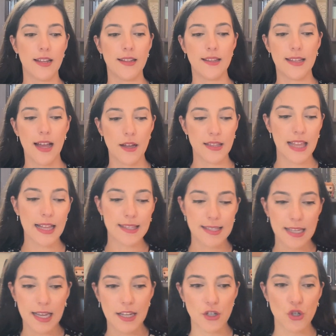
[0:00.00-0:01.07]
And that's
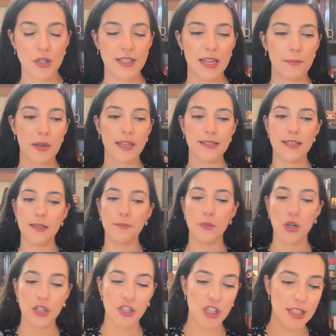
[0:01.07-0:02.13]
interesting, because in the
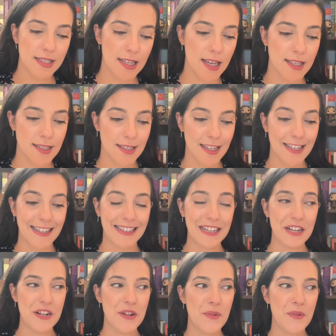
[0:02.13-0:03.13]
book she says, like,